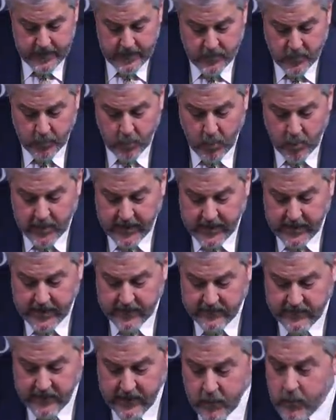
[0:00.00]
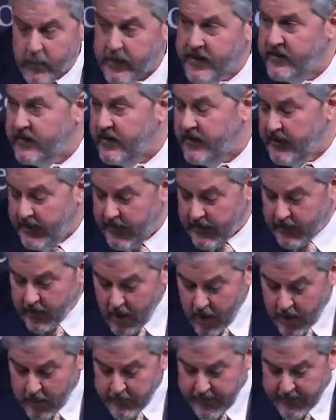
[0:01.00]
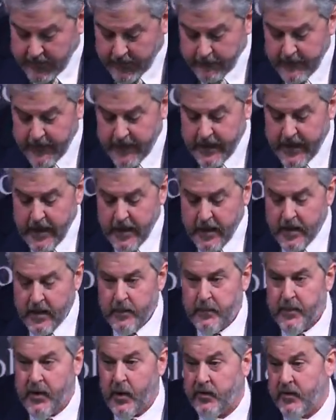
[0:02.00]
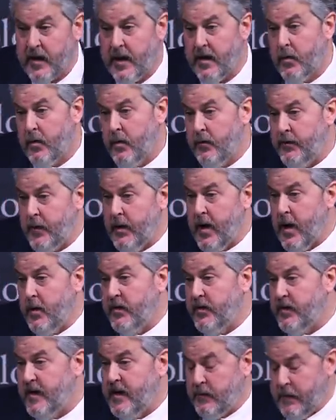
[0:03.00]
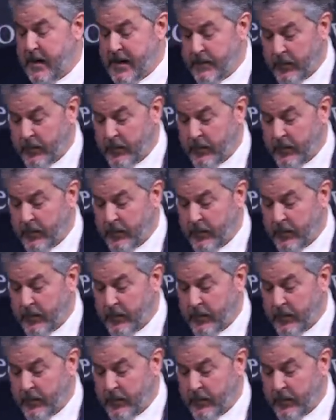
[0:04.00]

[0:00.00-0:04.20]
And the warning gets increasingly alarming because I don't know if you notice, these